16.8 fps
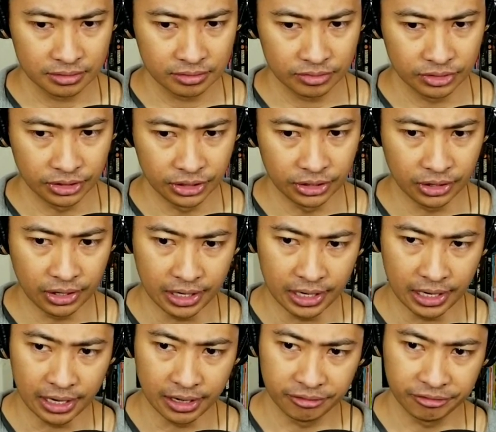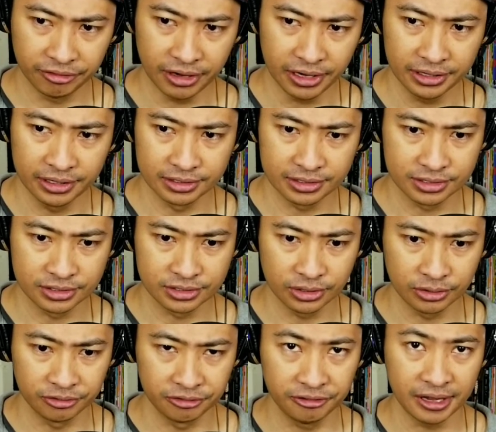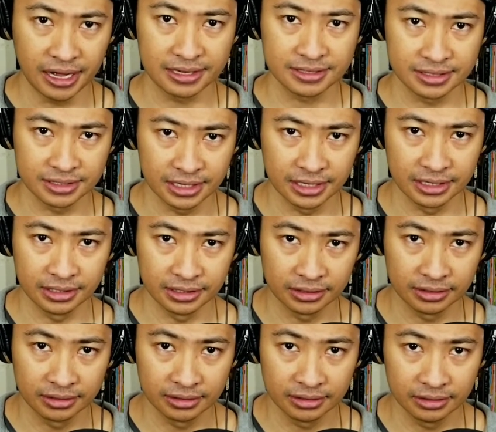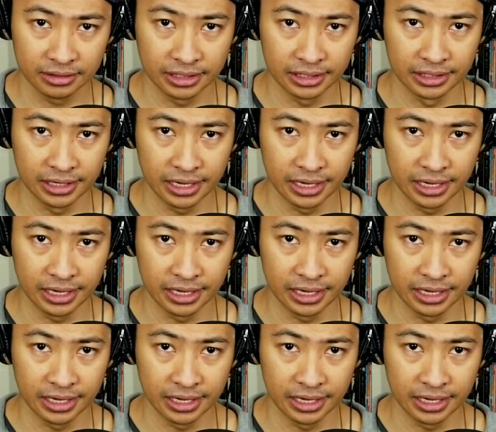you know, I, I find it so fascinating and,